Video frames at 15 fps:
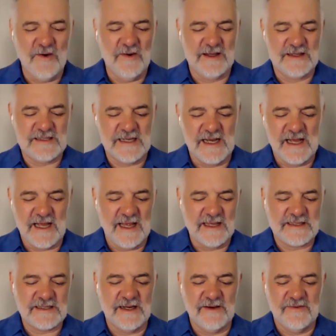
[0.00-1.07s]
it's
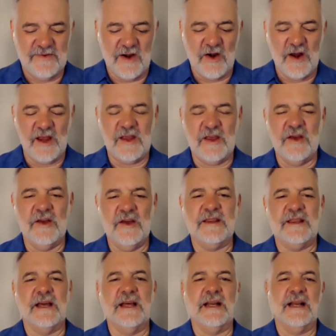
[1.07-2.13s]
very
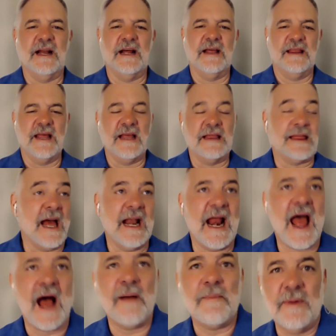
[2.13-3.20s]
good
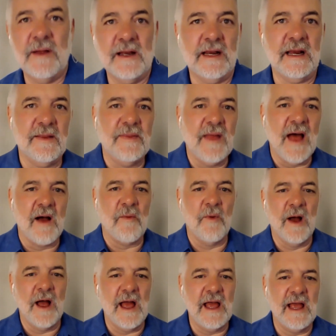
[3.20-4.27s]
that happened in that
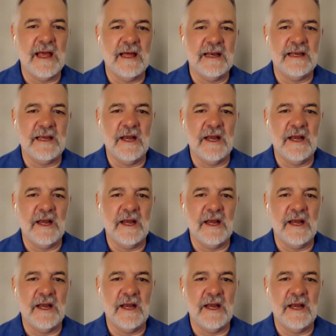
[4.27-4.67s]
way, and